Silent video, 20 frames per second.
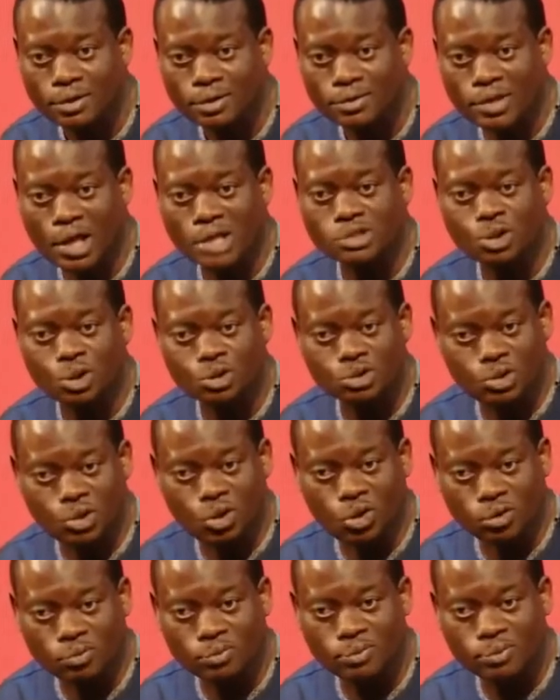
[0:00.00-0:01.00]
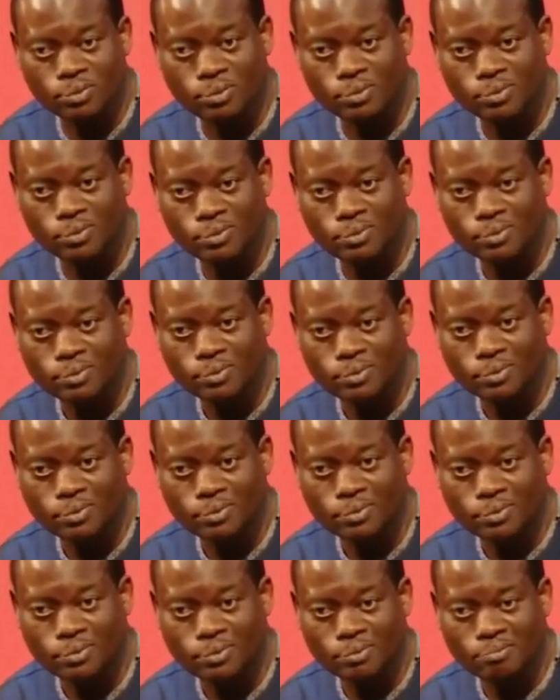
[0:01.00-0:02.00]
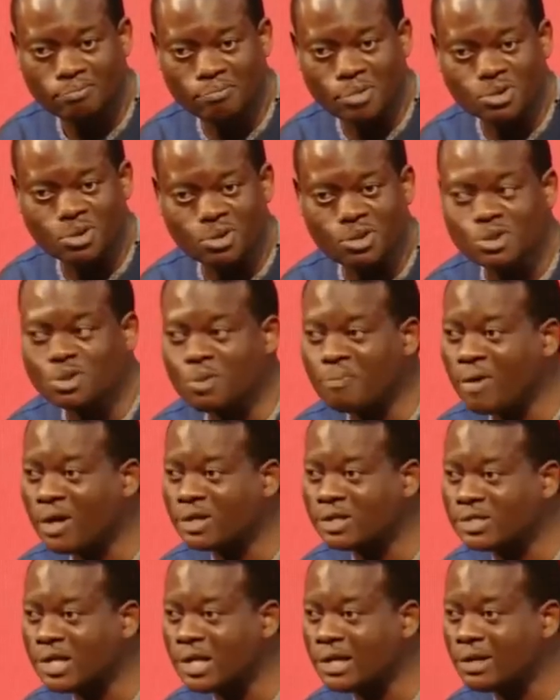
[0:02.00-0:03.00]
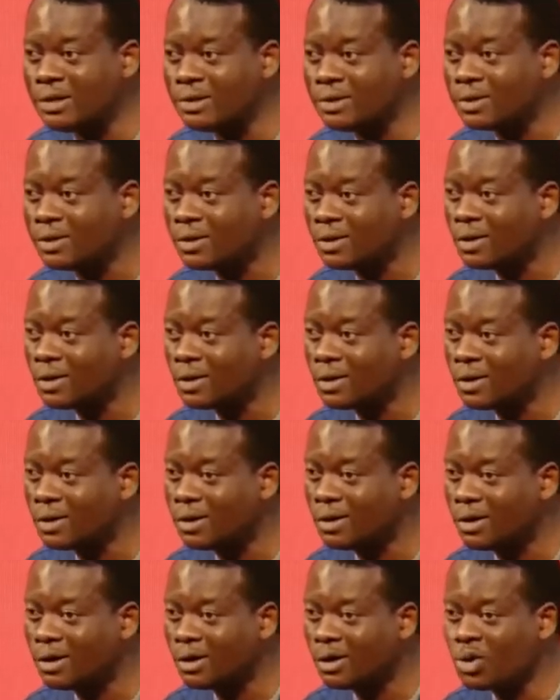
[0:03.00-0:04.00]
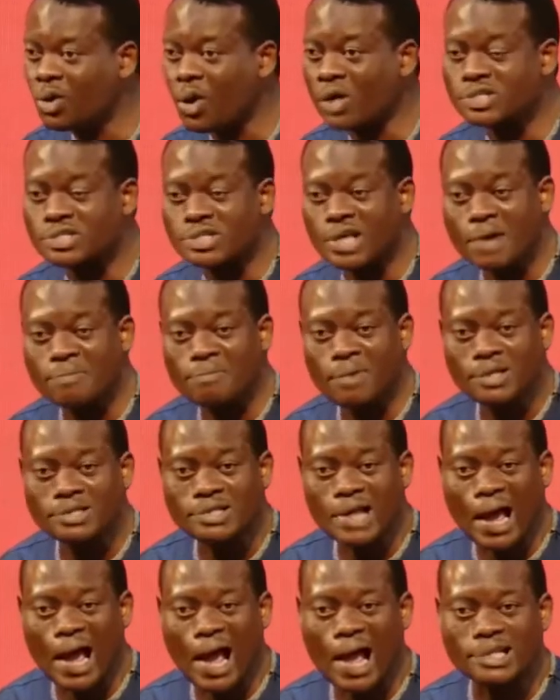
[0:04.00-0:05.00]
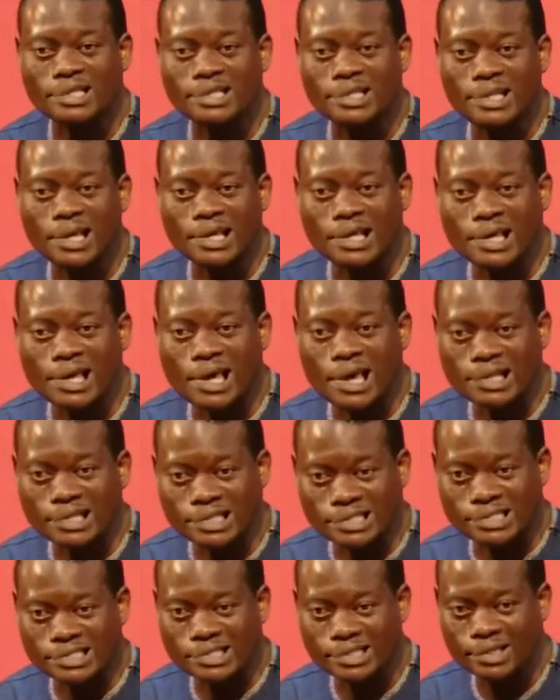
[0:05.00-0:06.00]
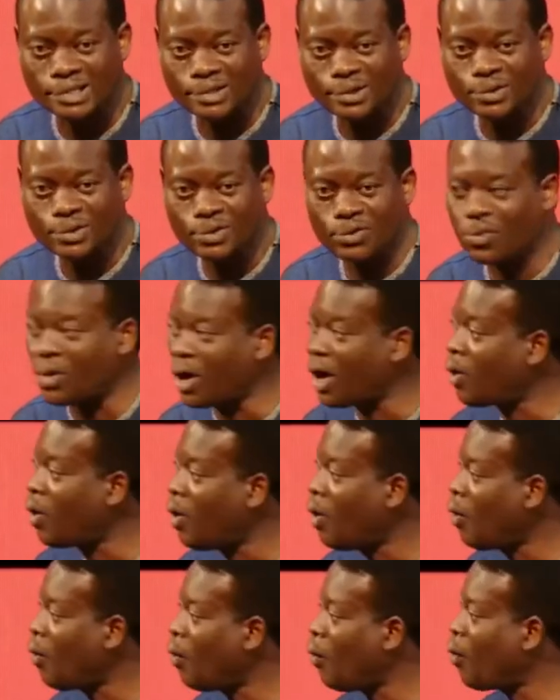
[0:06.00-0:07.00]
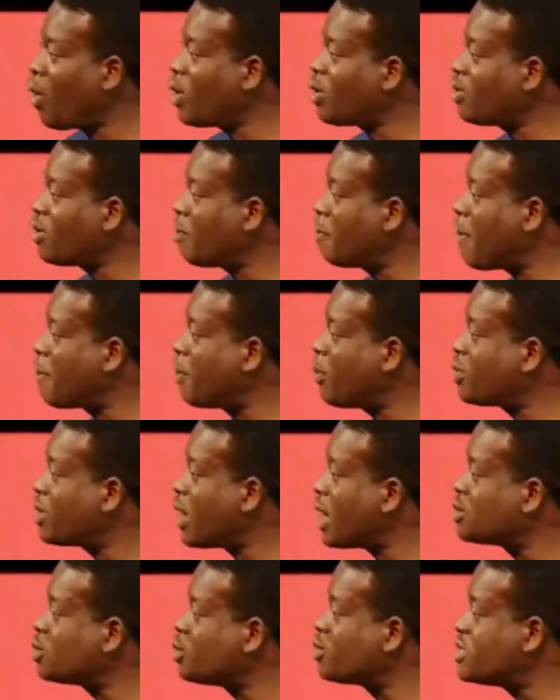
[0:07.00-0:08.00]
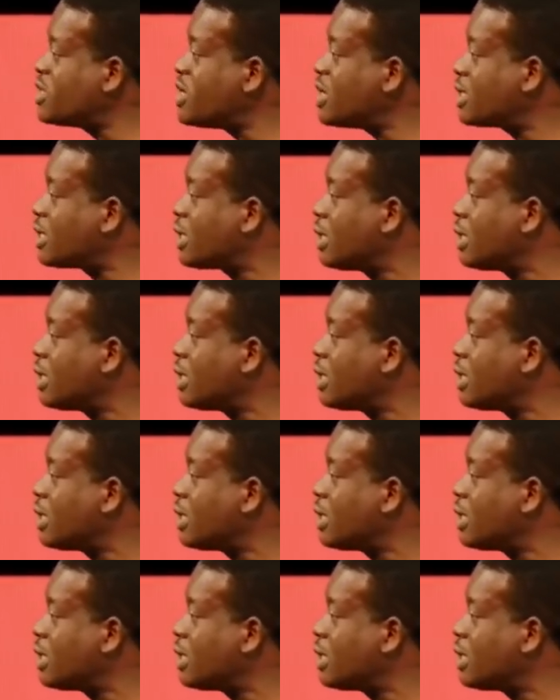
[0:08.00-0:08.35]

That's your job. But you need to maintain your assignment at the gate. You are one of the people that should take,